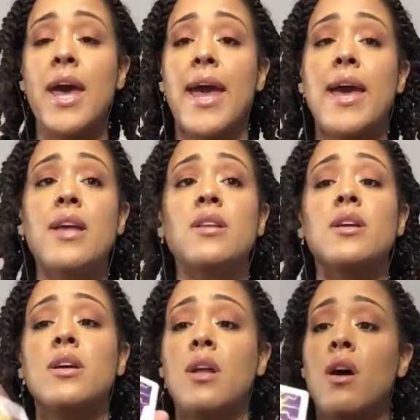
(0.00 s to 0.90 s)
And
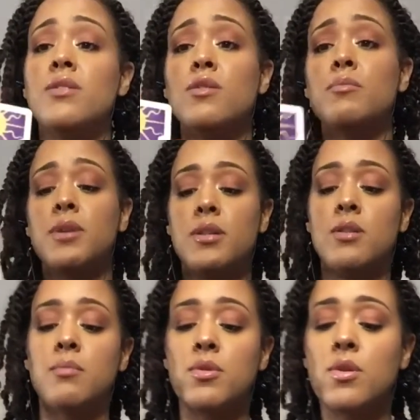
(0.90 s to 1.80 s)
it also the
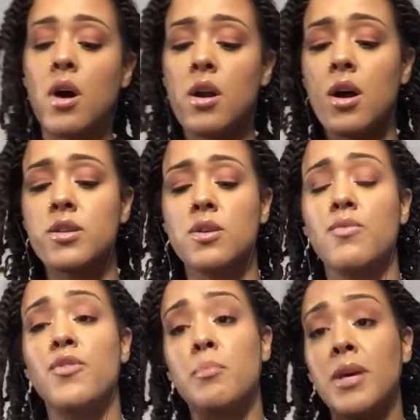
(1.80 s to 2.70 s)
moon card also,
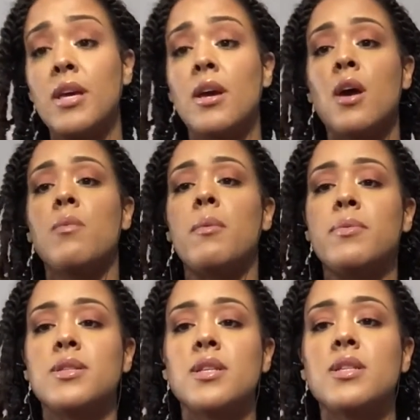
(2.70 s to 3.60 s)
for me,
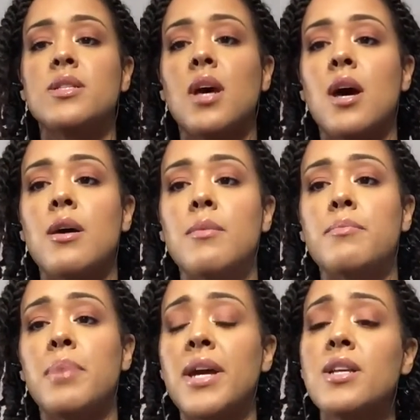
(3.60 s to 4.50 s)
represents um,
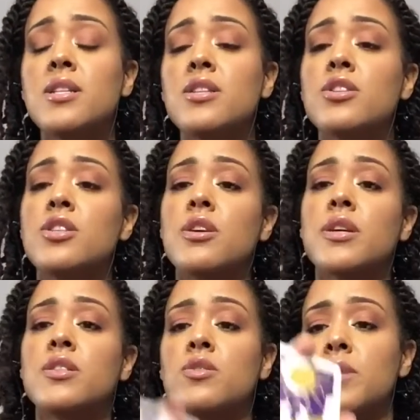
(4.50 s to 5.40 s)
paying attention to your
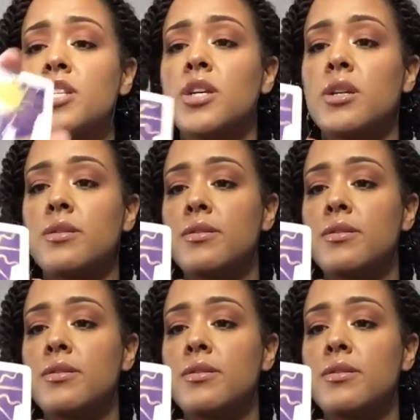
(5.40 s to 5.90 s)
intuition